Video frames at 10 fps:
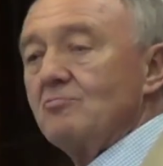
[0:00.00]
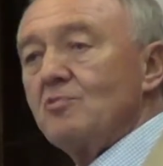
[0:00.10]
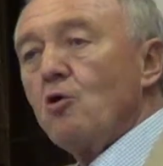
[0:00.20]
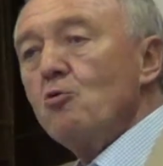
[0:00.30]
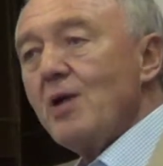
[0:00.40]

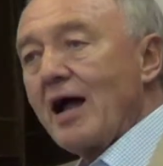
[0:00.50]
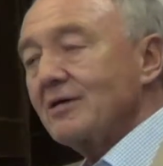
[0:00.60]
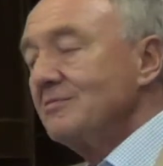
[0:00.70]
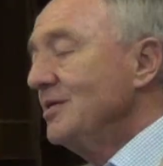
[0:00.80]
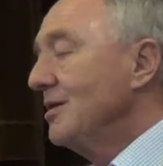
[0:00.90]
roll
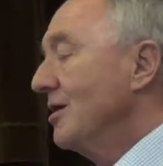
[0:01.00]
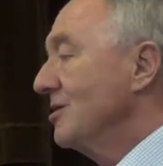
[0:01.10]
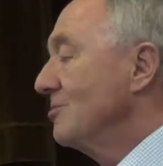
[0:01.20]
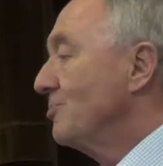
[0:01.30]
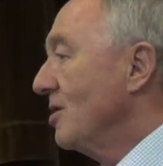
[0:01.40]
back
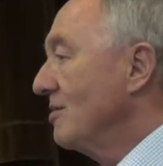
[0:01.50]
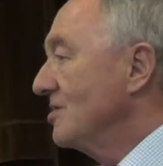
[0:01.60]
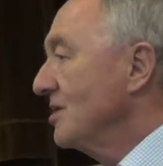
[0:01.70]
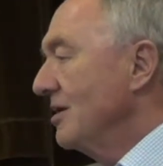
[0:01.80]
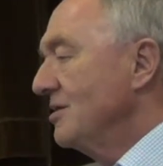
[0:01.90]

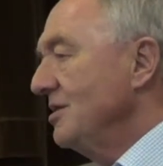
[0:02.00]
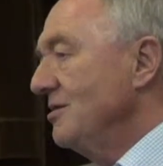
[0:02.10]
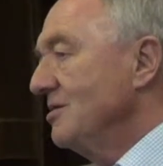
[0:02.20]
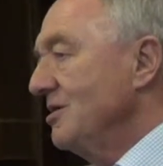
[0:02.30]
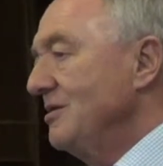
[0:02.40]

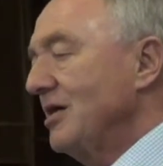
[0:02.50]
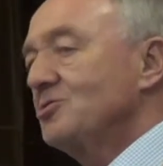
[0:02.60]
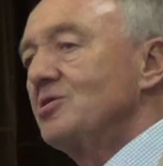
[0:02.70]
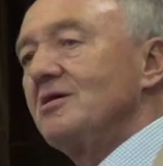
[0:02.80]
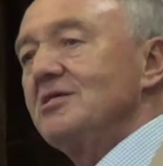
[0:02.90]
the
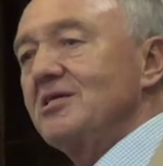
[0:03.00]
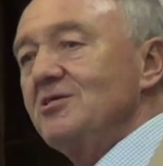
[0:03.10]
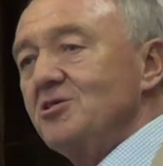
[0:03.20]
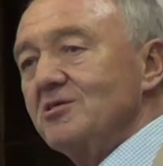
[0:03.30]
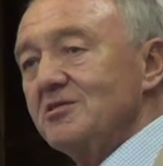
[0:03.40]

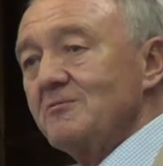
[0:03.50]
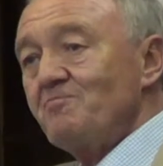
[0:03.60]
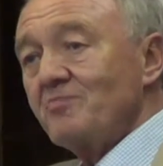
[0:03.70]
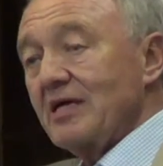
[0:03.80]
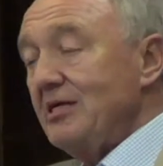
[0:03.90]
nationalisations.
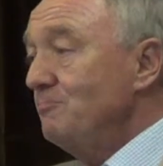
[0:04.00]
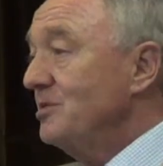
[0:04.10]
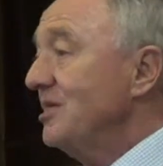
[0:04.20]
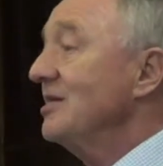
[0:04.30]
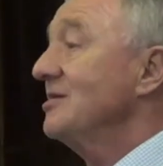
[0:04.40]
And in
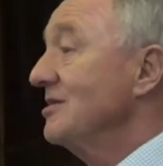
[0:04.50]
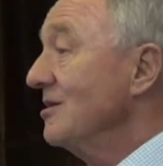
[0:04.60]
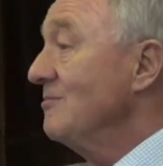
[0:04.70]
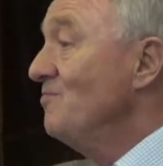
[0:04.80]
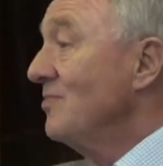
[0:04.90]

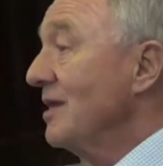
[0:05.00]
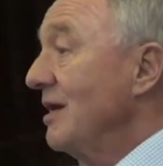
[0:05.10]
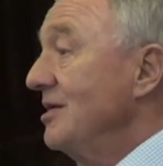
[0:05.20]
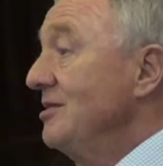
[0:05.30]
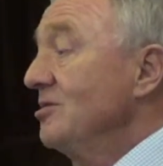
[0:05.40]
particular,
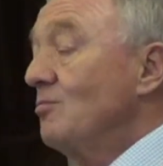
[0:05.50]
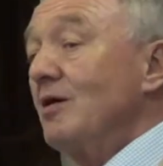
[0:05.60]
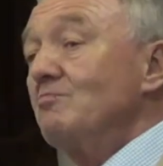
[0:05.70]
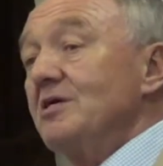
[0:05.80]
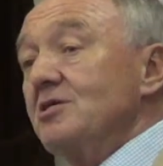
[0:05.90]
the
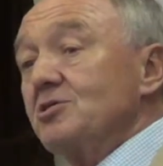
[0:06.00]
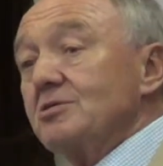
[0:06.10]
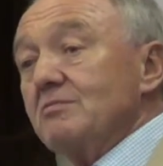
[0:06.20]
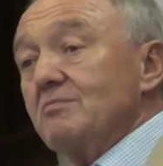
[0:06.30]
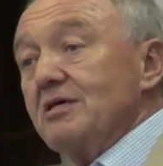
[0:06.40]
one
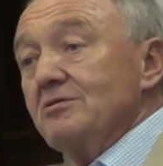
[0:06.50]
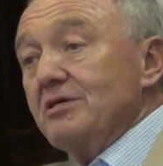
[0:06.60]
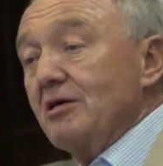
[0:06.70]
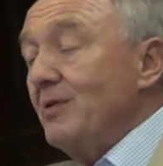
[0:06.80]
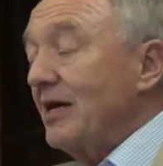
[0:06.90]
which, if
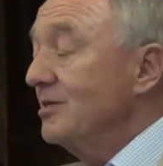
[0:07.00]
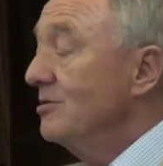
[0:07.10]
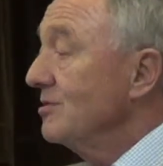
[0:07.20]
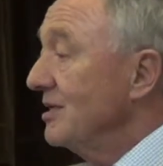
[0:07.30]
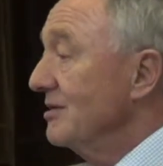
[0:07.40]
you go back back and
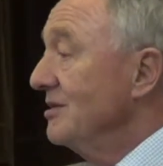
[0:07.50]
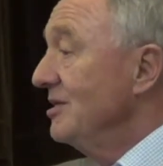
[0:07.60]
look at it,